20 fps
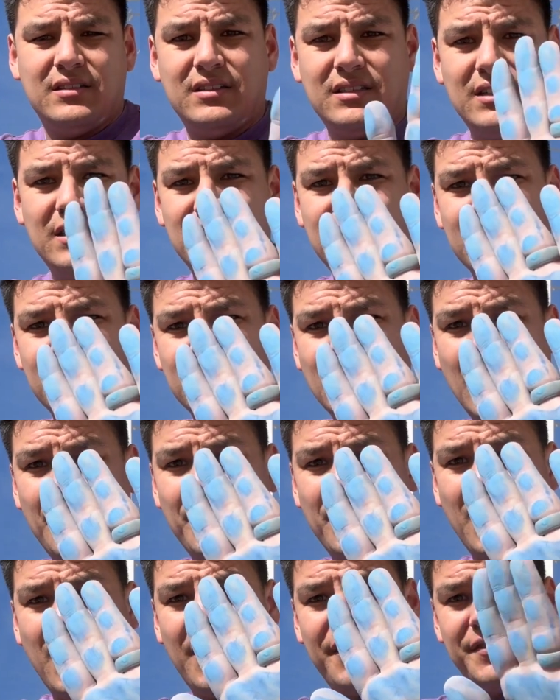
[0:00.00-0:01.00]
is just coming
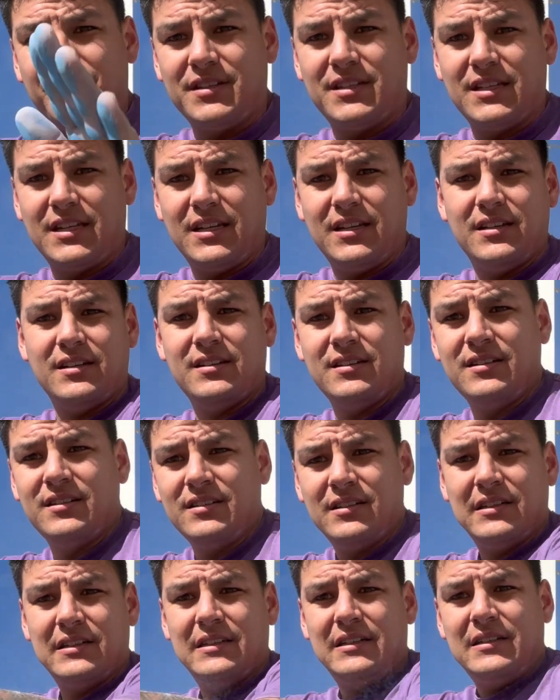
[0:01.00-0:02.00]
off, you see?
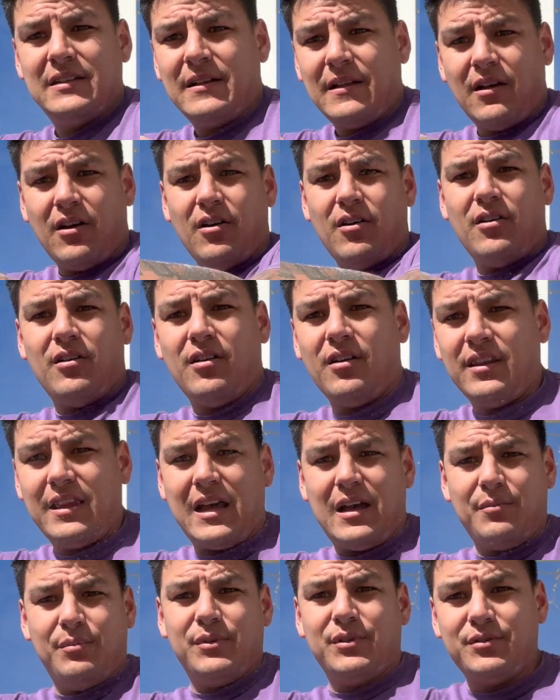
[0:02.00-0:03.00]
All
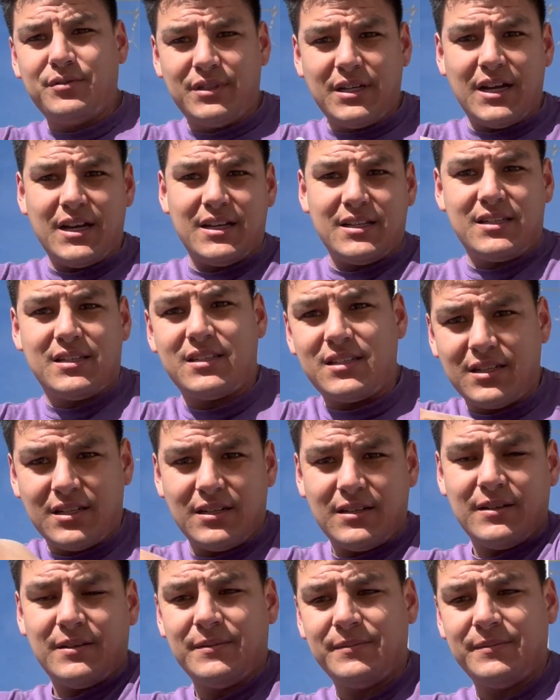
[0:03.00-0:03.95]
that blue dust